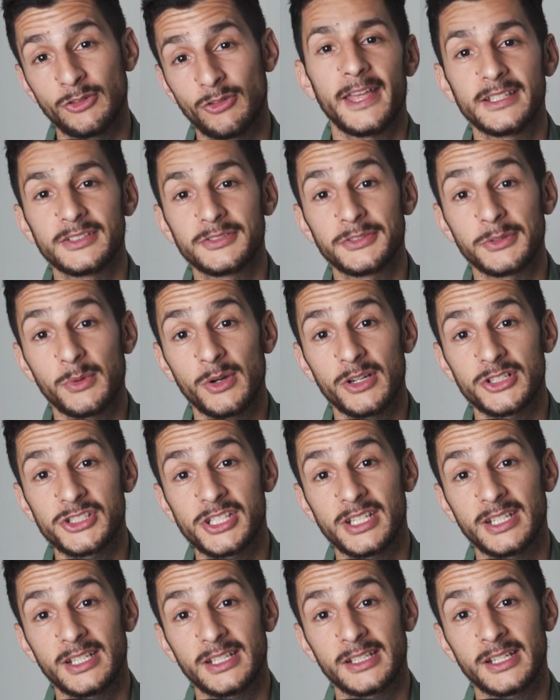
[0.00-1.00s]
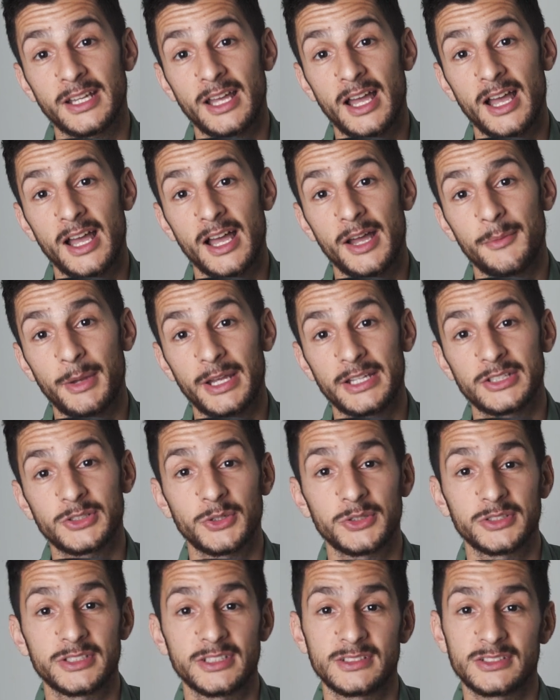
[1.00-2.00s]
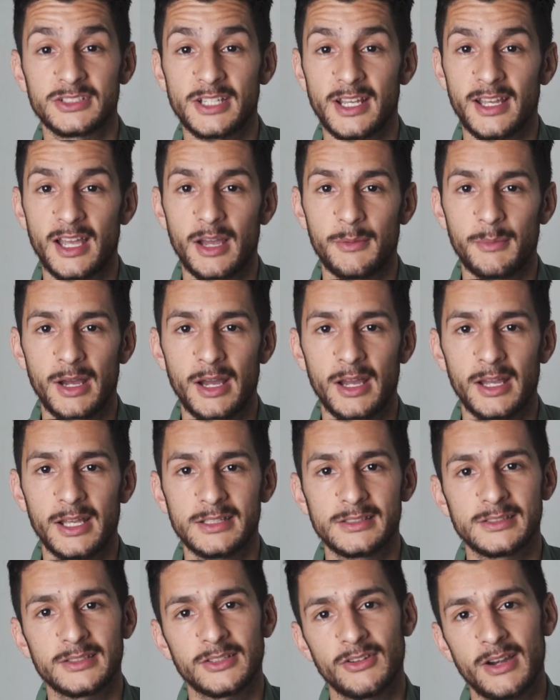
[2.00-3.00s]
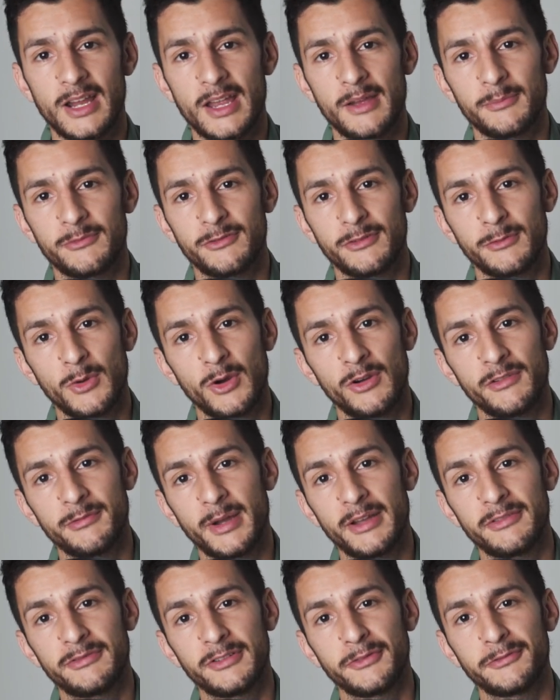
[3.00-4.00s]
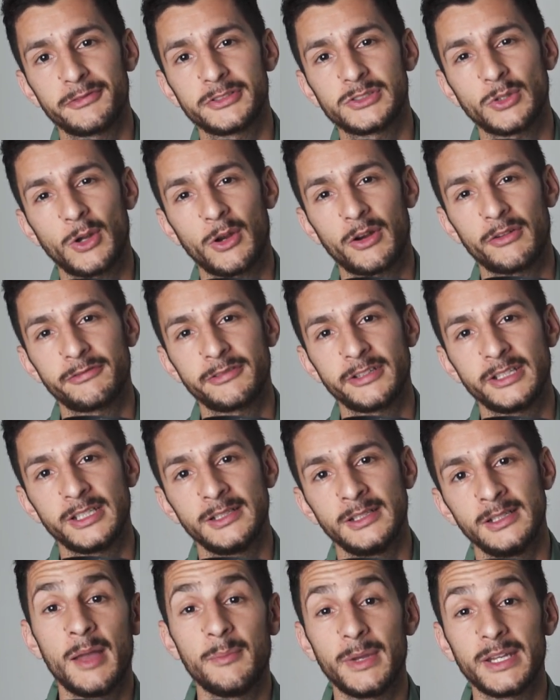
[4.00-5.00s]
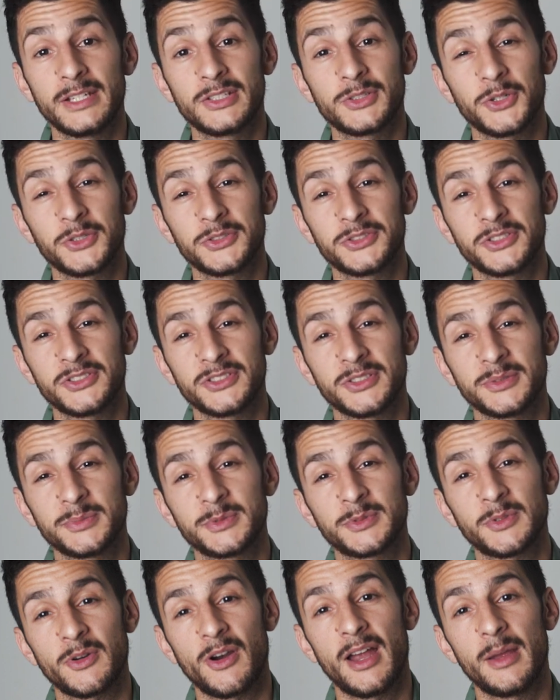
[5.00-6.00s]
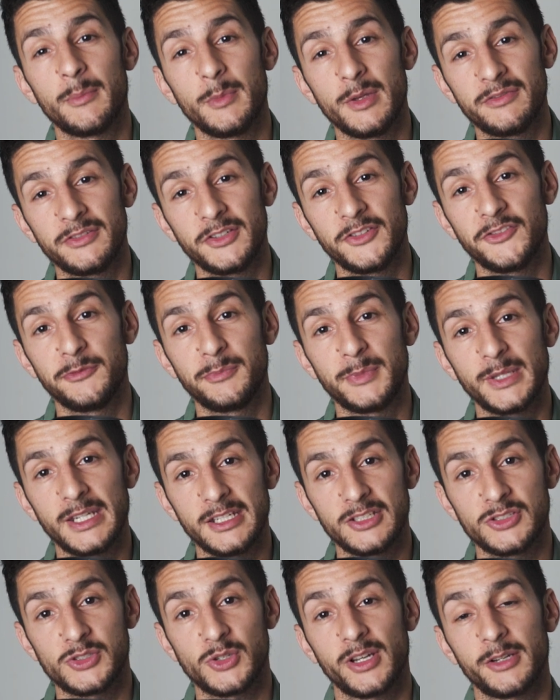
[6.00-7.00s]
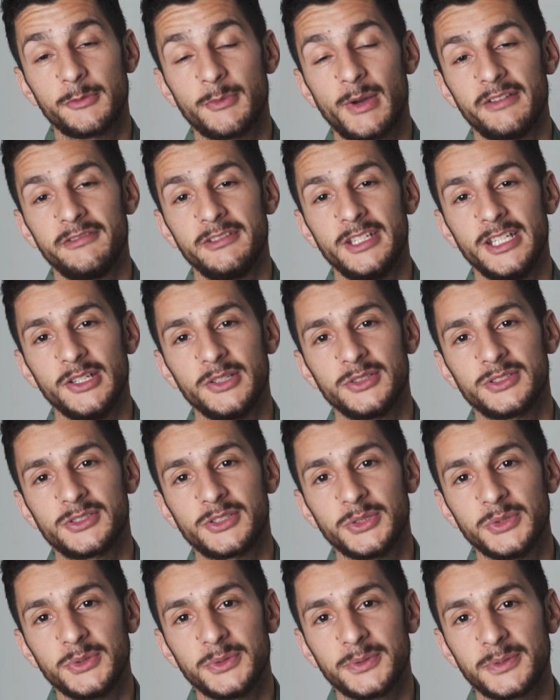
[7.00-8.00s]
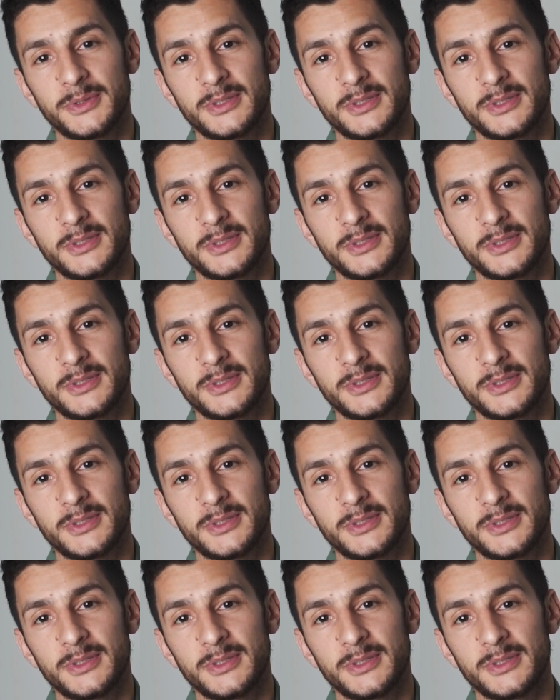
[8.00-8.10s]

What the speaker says: Thanks for watching. Make sure to check out my Instagram for more of my film photography, and make sure to subscribe if you've been enjoying my videos too.